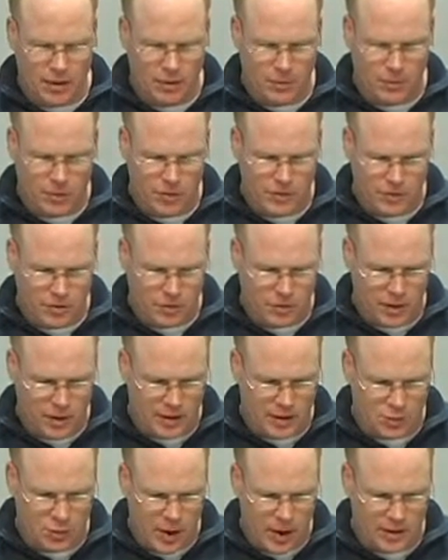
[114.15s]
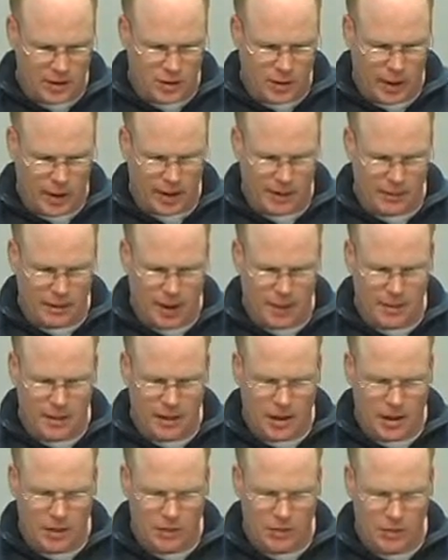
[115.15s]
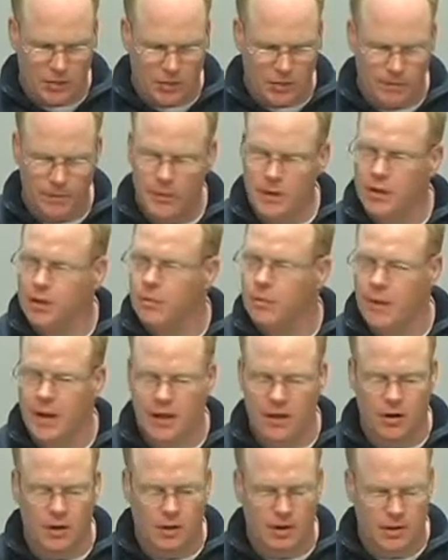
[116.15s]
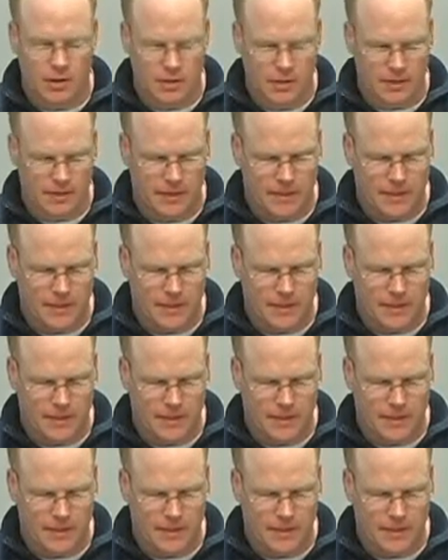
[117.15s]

own personal one as well so I can come along with you. You pick yours.